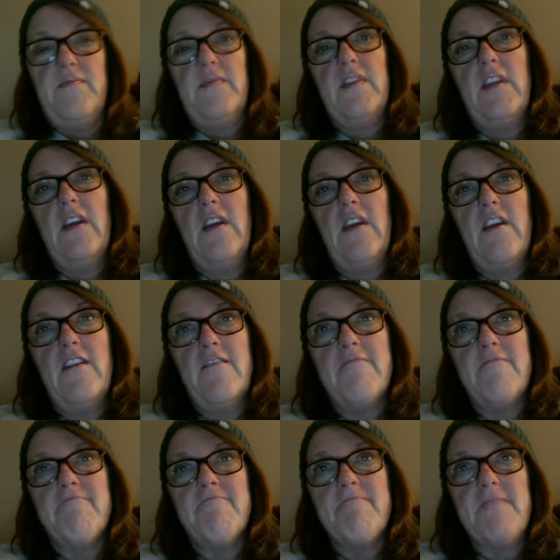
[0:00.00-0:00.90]
Okay,
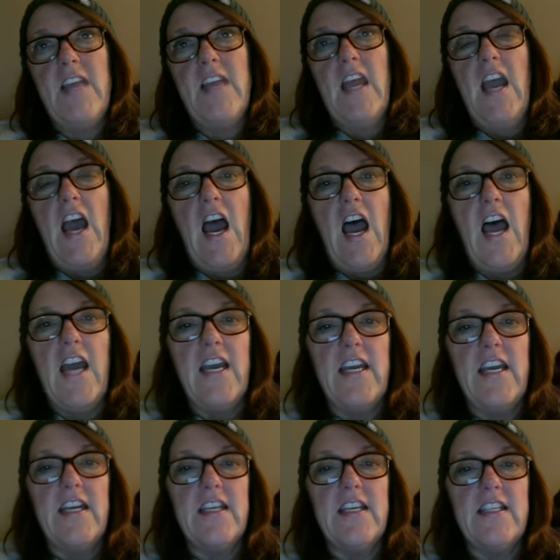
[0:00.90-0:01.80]

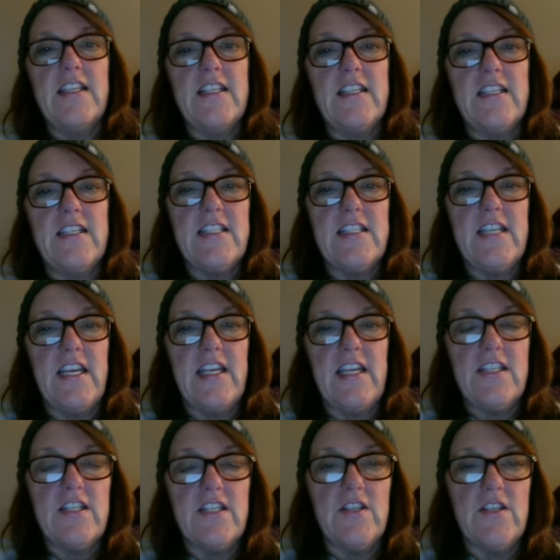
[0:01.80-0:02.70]
I
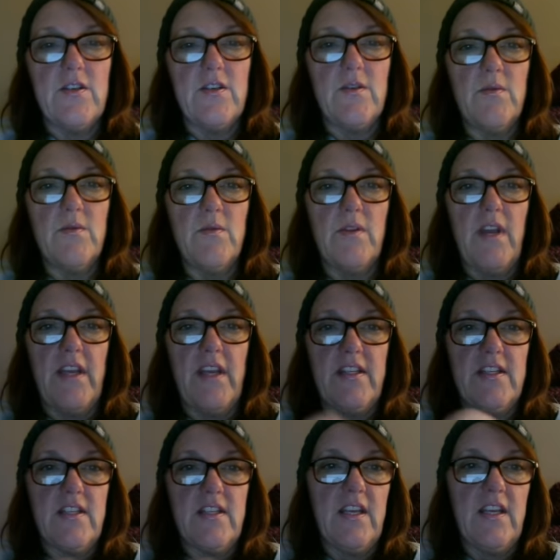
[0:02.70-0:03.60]
tend to like
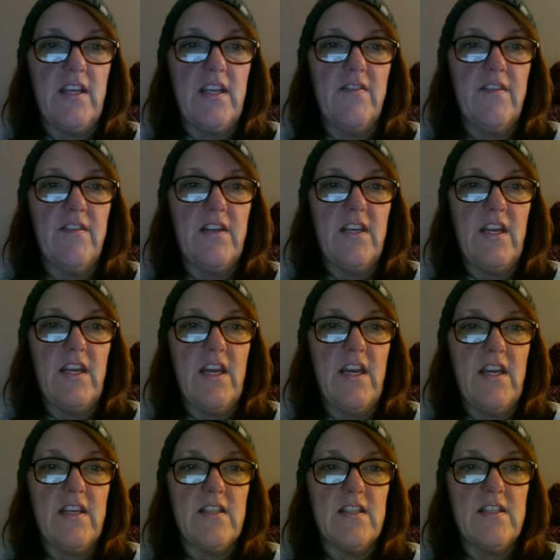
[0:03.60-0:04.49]
to think of it
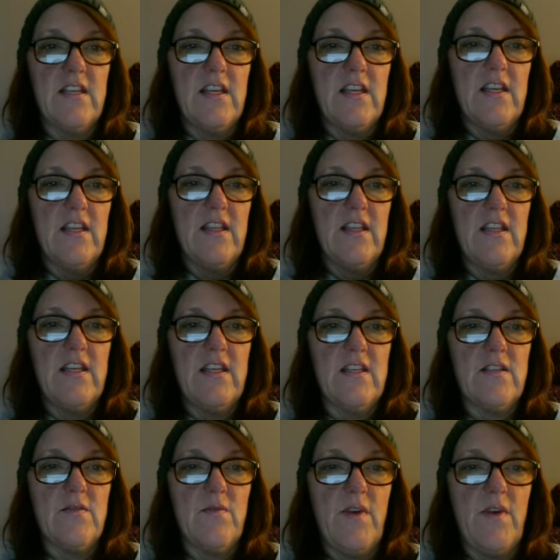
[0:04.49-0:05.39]
as
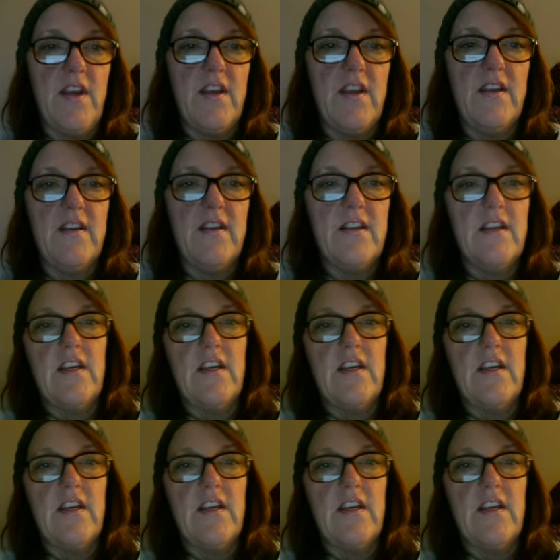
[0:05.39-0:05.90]
this way,